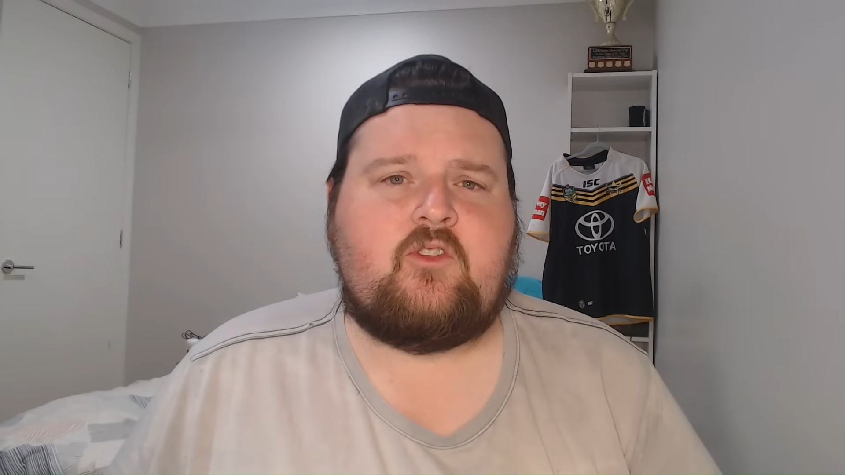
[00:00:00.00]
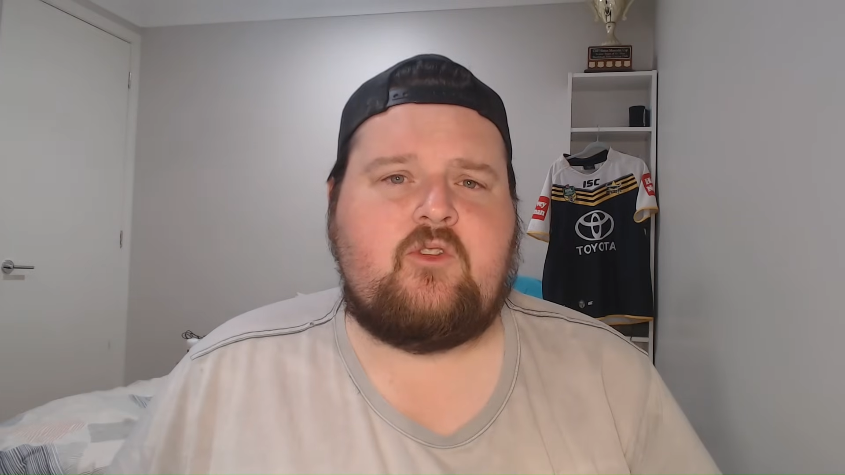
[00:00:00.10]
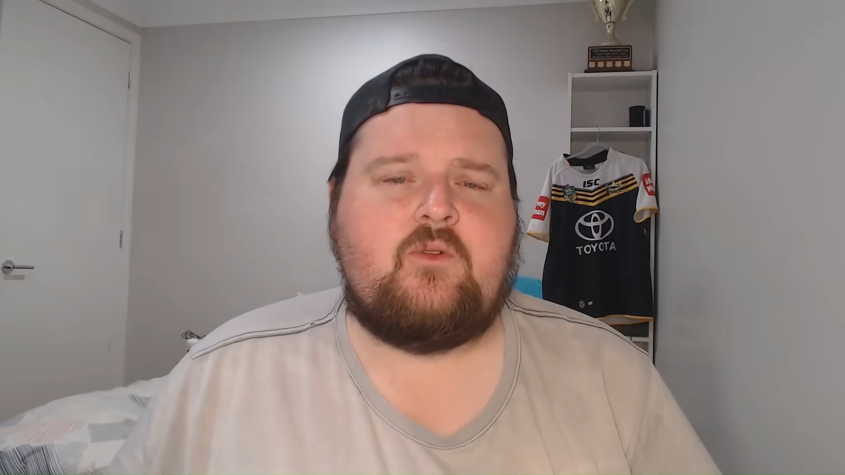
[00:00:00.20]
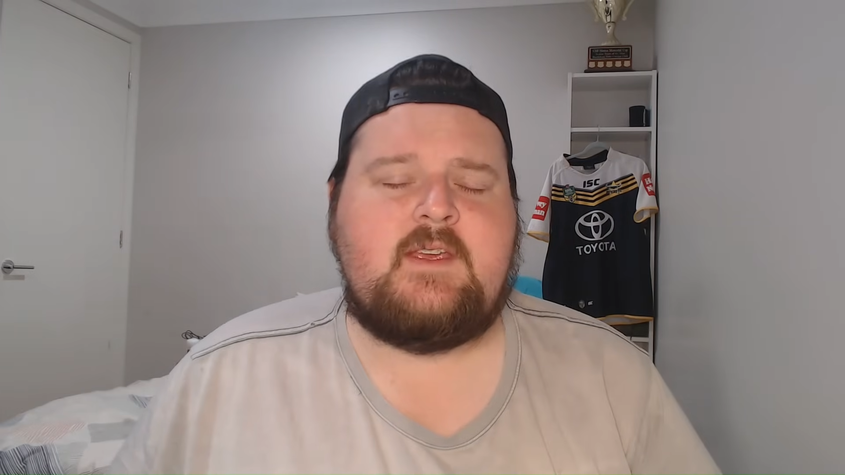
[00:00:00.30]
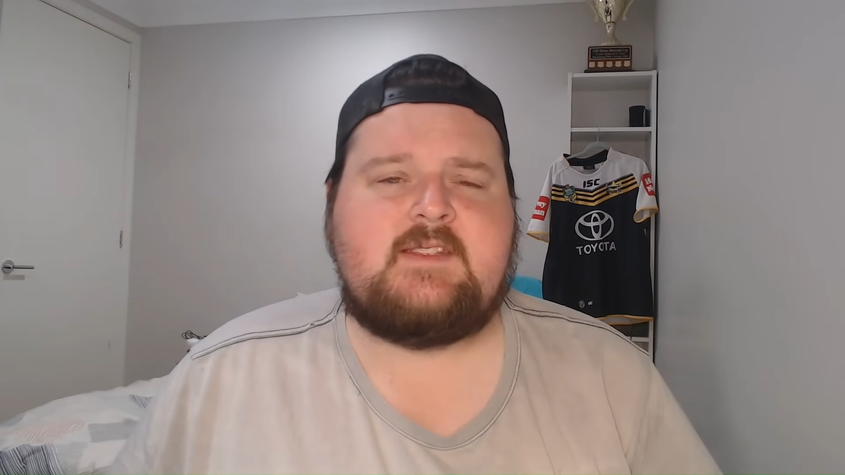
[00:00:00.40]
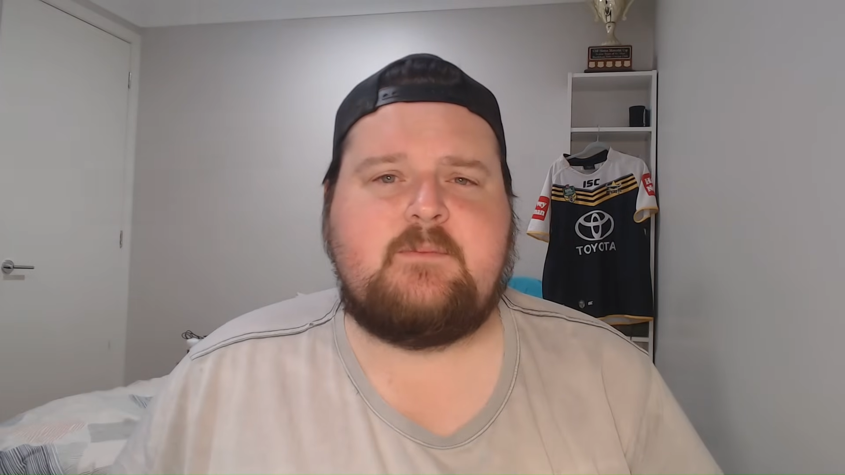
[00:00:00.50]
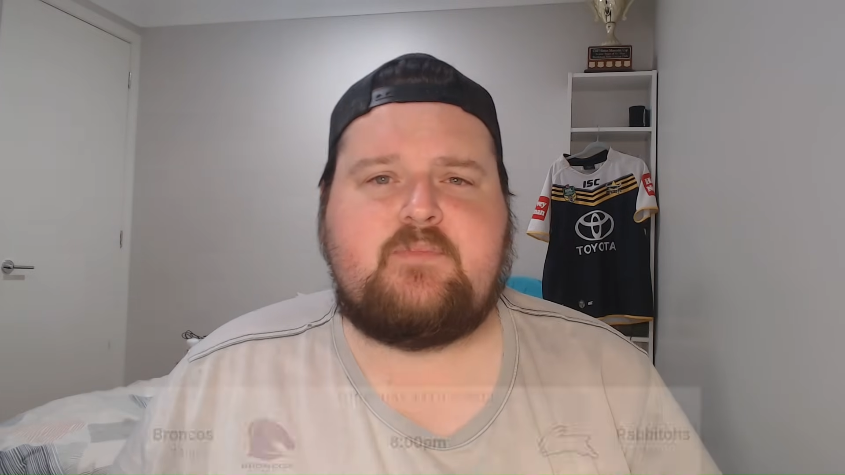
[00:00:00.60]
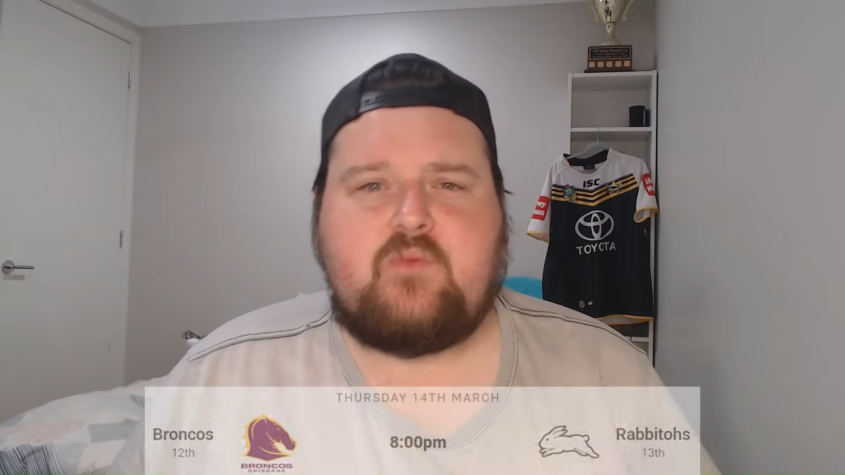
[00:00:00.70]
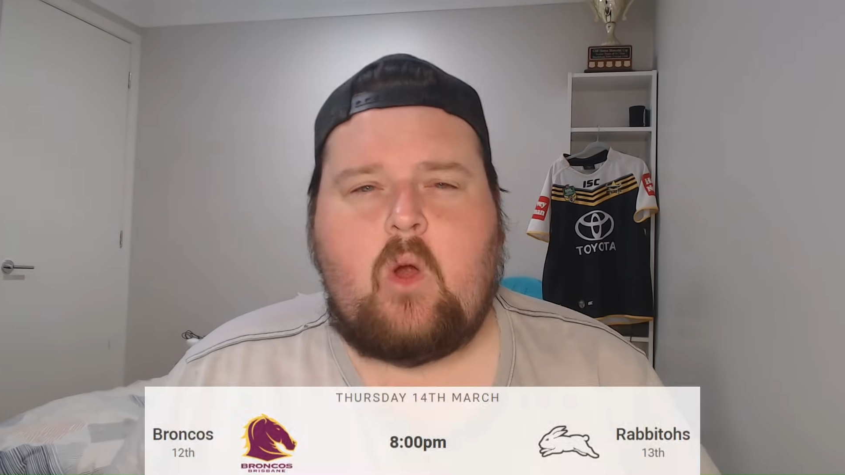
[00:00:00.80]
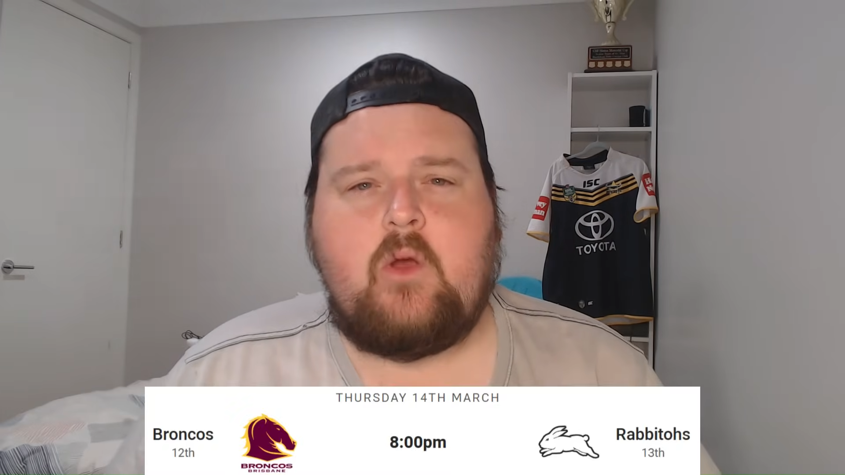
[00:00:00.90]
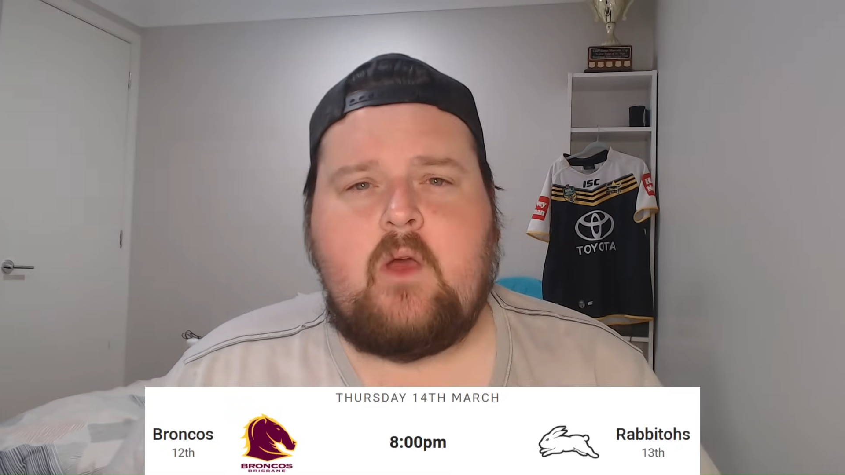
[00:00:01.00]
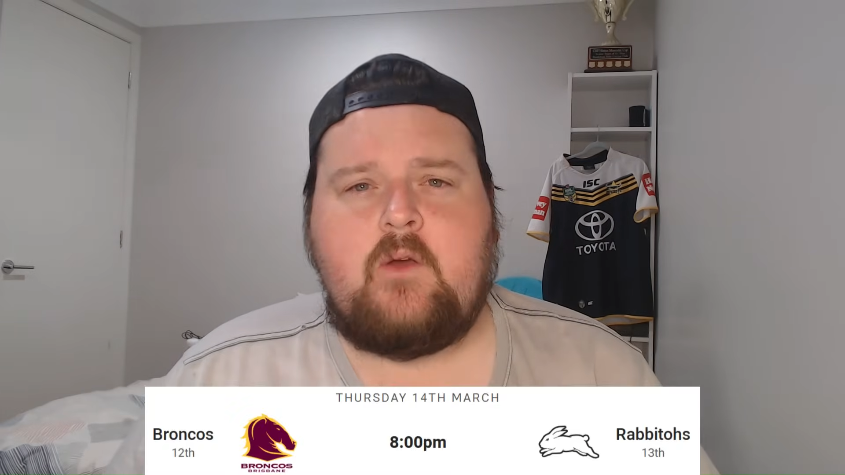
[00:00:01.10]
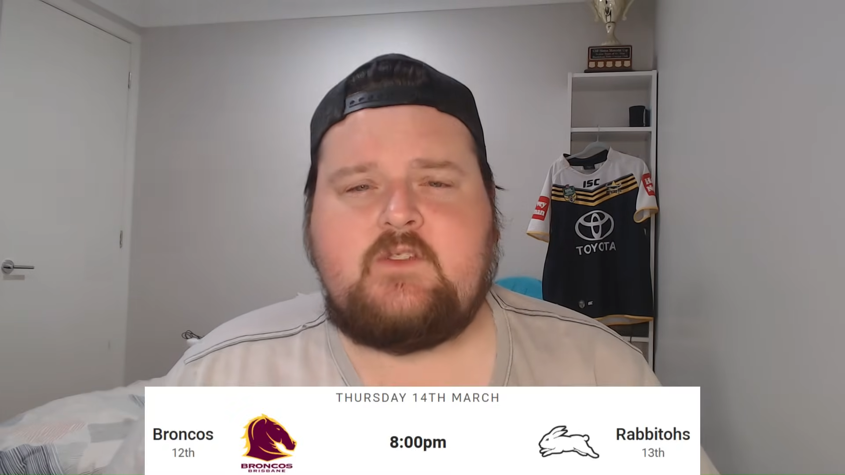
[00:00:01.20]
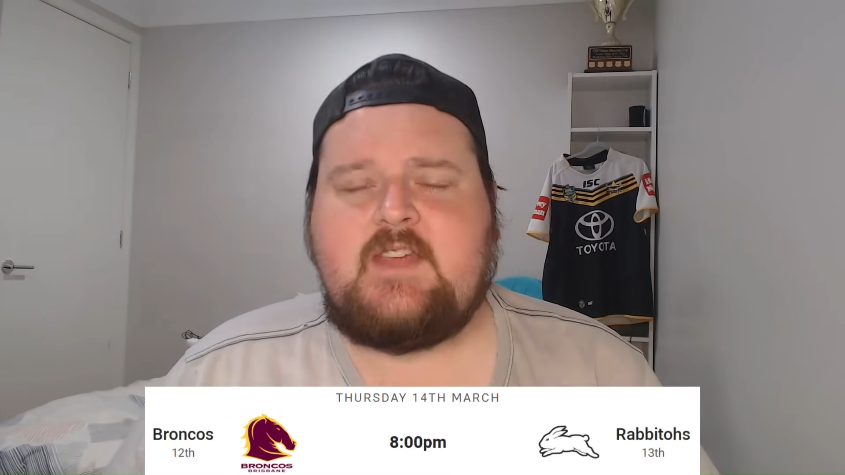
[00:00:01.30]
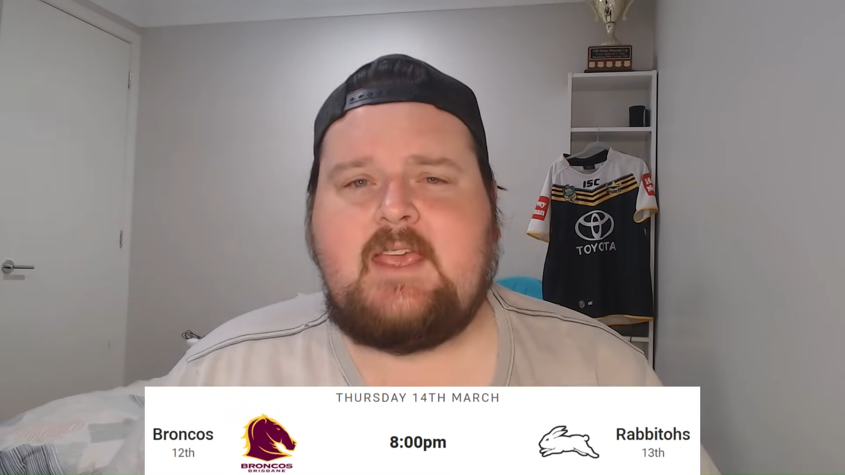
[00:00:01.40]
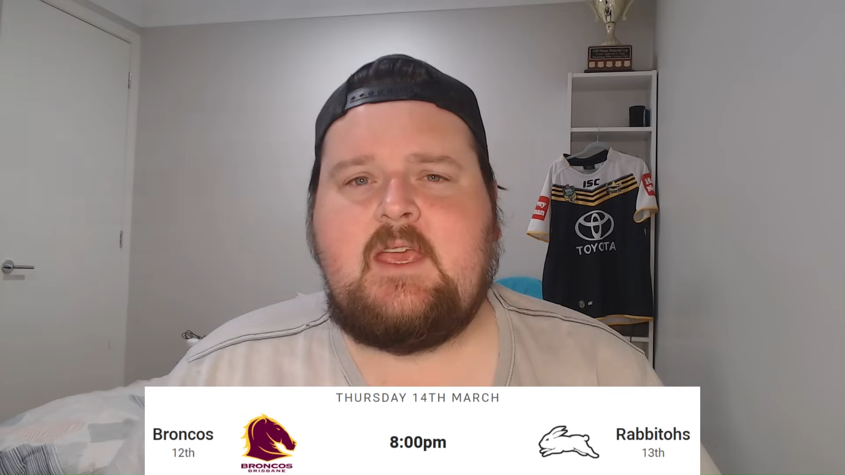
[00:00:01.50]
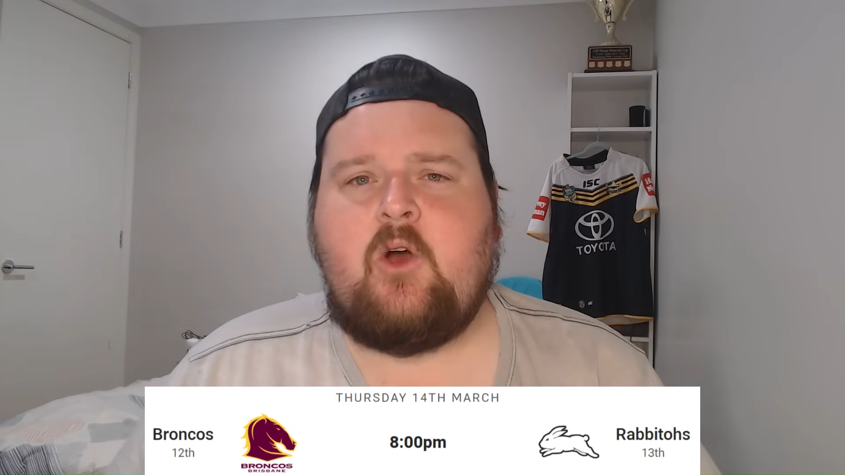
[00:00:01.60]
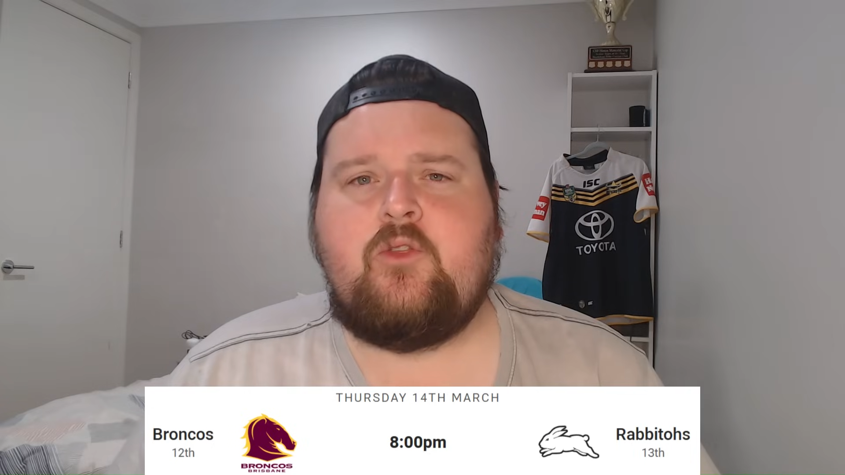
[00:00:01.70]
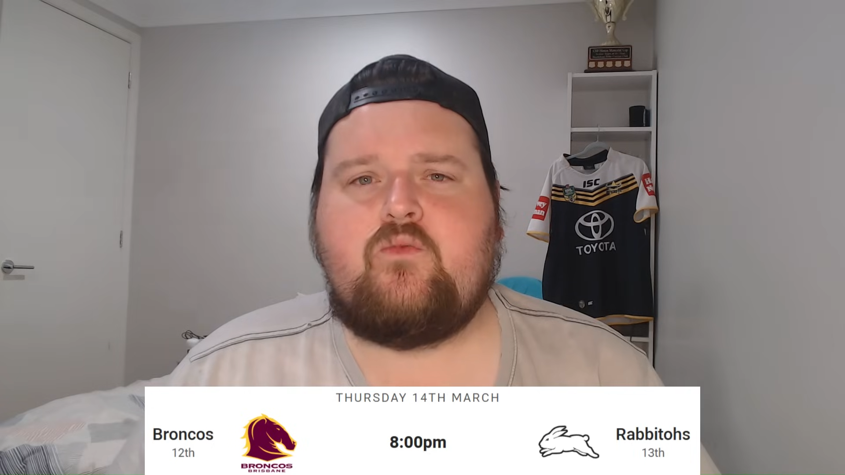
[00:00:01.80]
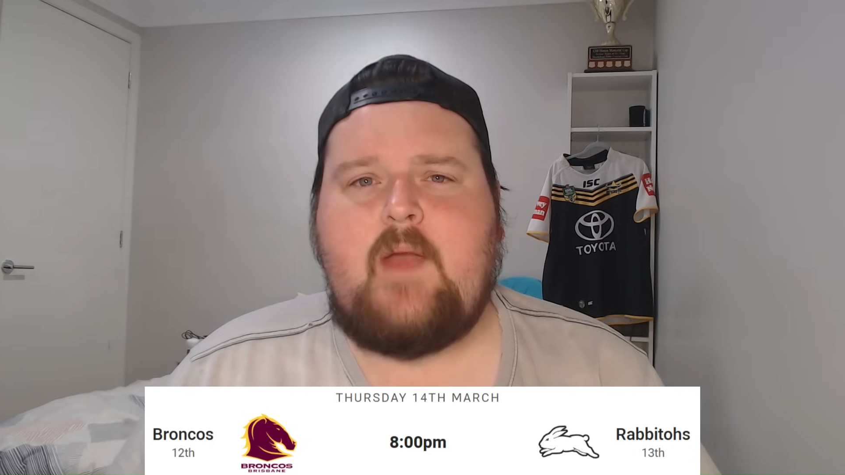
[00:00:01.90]
two is the Broncos taking
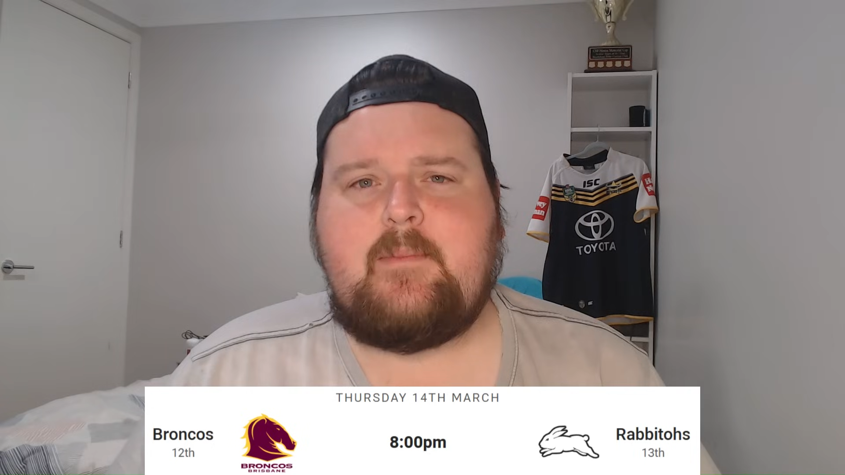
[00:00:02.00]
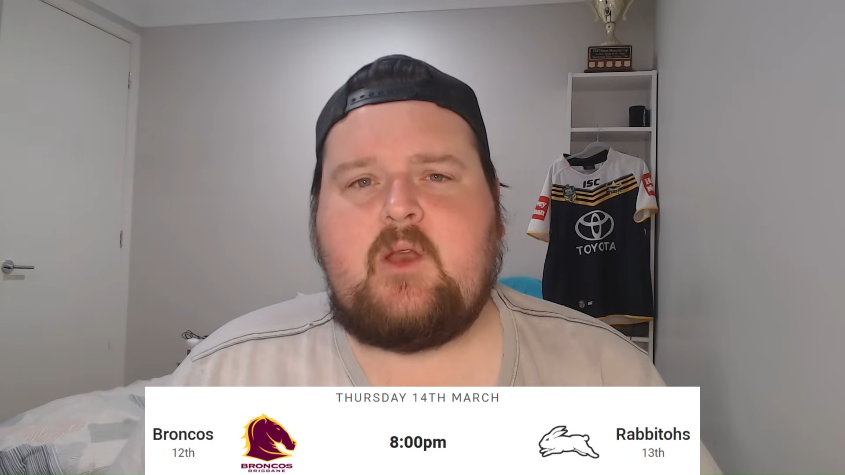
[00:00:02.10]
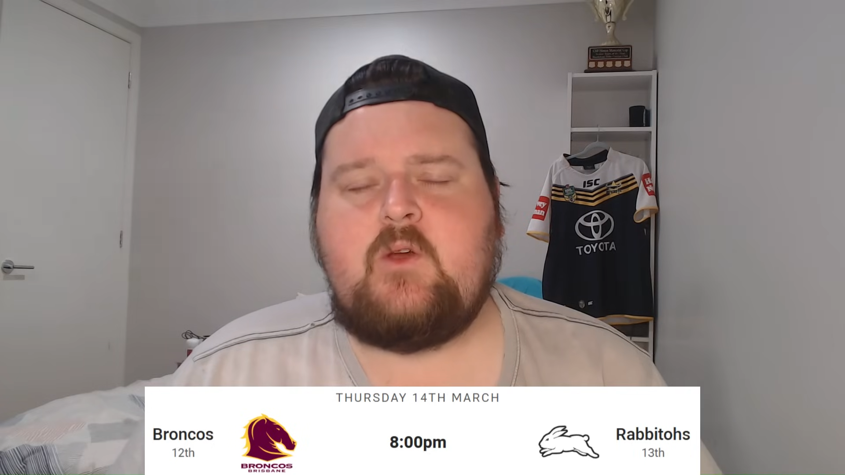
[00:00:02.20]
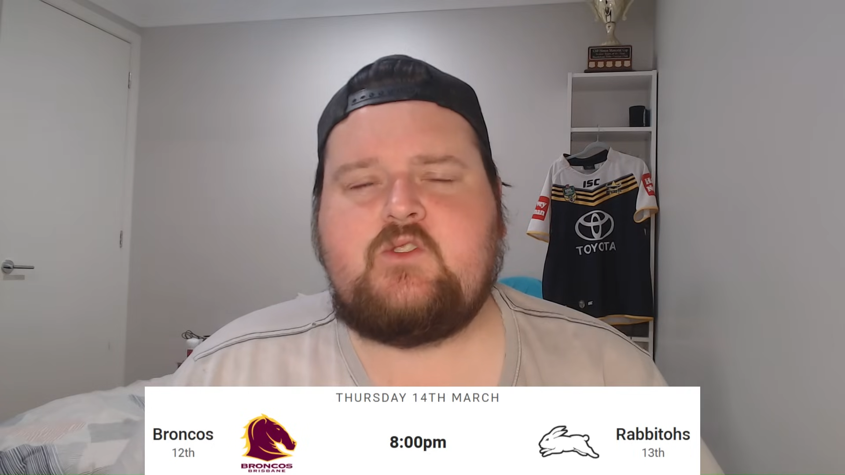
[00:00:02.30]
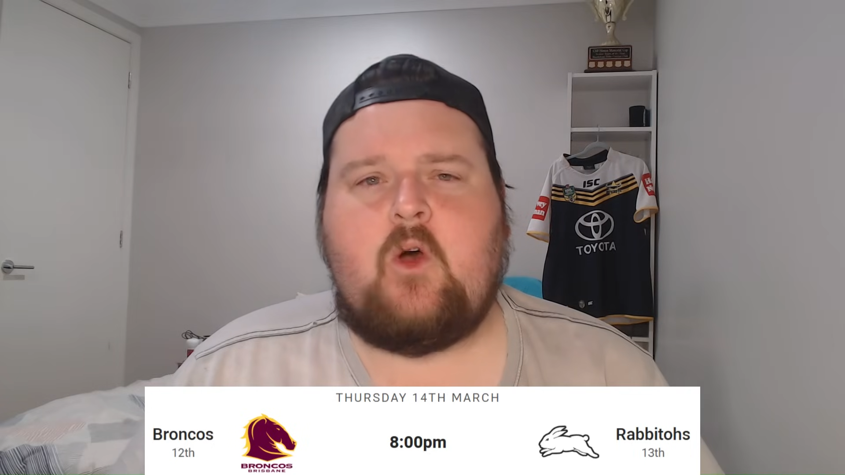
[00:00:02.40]
on the Rabbitohs